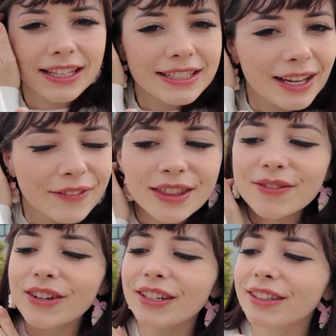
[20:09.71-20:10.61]
Some of
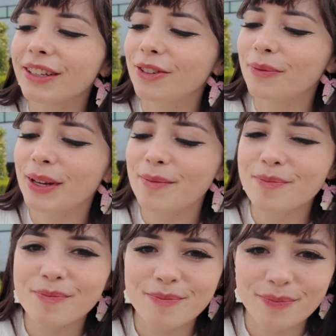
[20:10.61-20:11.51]
them got a little bit
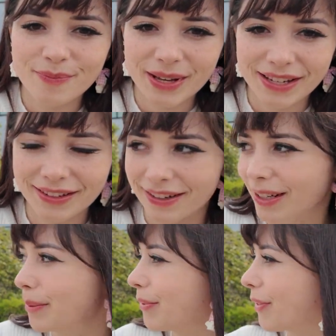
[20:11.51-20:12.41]
beaten
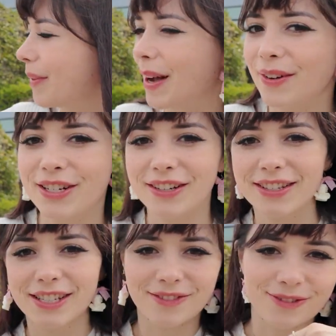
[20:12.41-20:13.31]
up from how much I
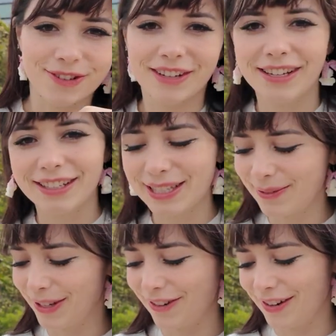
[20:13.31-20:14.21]
was like walking and
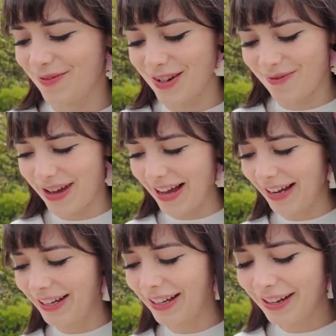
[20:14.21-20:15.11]
swinging around my
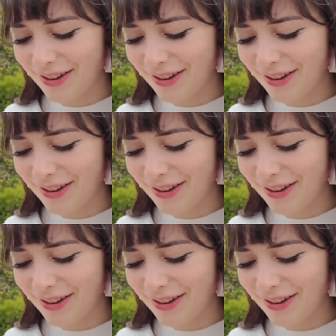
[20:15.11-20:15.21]
bag.